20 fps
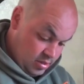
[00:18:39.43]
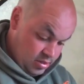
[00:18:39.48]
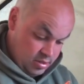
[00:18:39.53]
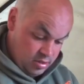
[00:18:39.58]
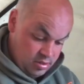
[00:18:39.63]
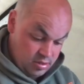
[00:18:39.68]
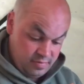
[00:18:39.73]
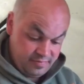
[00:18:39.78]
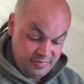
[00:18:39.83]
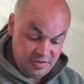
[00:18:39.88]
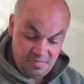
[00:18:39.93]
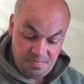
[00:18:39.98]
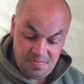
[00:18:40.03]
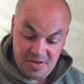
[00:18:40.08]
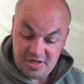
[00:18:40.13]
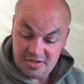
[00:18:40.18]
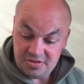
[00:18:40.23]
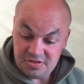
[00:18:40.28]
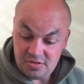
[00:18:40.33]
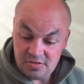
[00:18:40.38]
Obviously
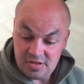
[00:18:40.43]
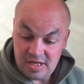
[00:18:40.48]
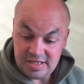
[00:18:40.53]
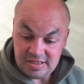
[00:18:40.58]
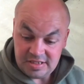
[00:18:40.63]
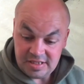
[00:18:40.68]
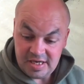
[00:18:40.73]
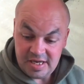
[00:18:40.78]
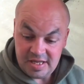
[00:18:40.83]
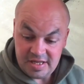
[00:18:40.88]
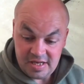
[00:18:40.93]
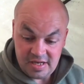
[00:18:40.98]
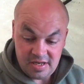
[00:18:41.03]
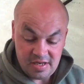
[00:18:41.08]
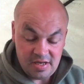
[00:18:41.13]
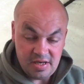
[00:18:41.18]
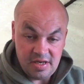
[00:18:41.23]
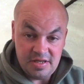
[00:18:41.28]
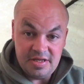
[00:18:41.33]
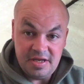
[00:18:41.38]
pinch all that together
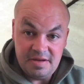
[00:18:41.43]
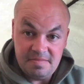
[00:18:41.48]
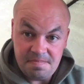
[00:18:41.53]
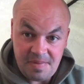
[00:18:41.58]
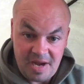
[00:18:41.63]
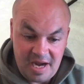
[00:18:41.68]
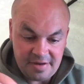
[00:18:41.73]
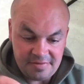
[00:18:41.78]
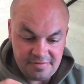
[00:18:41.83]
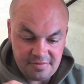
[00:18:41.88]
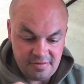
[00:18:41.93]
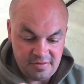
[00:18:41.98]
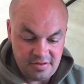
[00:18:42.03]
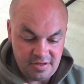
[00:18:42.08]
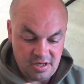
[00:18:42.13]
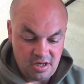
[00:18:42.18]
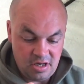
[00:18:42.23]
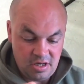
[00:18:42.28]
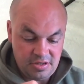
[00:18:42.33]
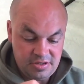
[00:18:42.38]
and then back through the
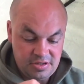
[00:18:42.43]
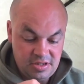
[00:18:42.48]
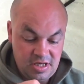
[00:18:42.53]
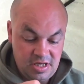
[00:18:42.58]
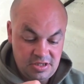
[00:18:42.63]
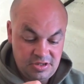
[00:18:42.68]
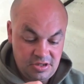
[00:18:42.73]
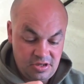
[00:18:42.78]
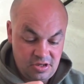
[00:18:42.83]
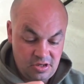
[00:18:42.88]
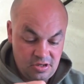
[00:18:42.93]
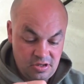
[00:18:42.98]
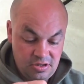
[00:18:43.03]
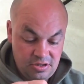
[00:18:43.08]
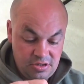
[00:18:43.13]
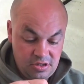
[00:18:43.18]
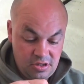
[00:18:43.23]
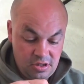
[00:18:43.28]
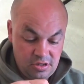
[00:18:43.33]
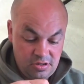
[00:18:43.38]
eye. So that's your
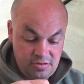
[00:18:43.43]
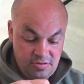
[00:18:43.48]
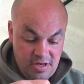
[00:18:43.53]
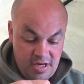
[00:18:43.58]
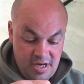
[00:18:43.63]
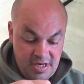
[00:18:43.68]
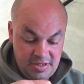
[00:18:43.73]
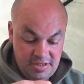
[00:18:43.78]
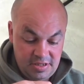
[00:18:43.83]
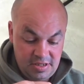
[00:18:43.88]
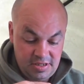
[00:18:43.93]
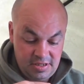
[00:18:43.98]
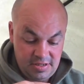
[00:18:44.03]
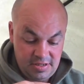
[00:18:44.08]
knotless knot created.